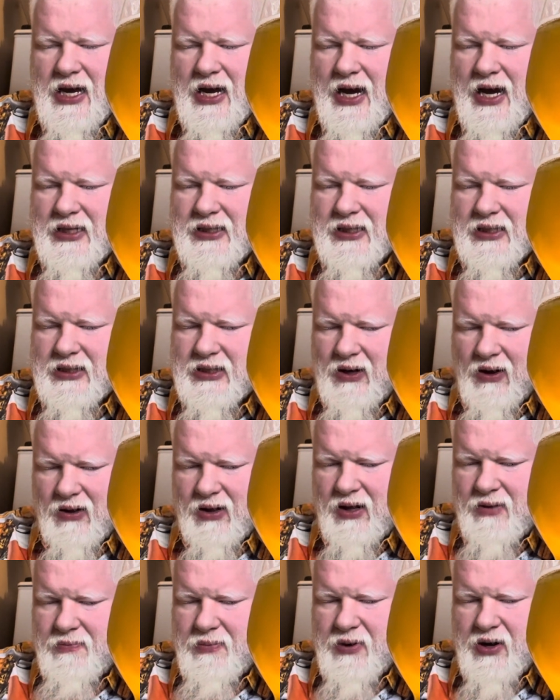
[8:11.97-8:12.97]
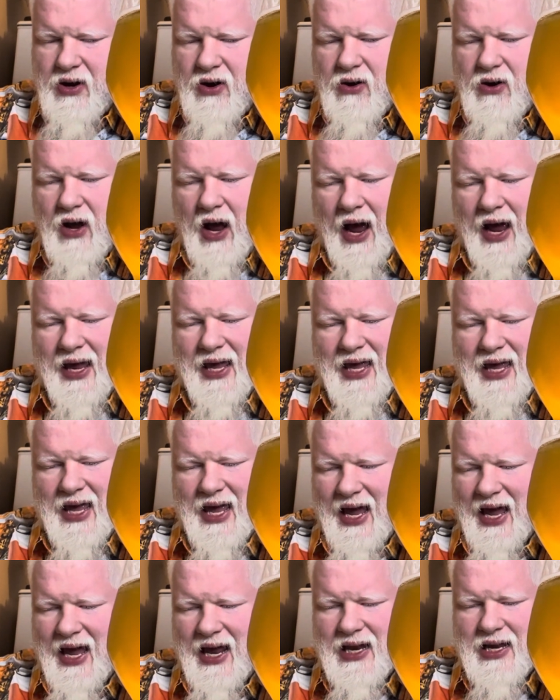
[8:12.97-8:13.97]
It's a solid beer. I
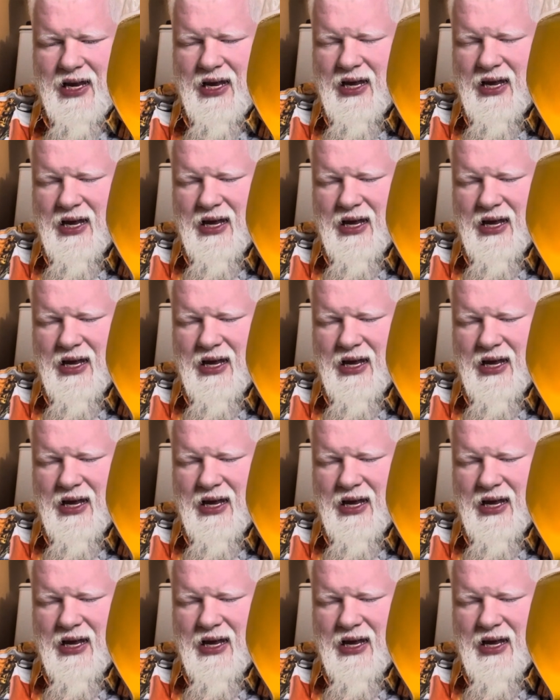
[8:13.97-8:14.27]
can't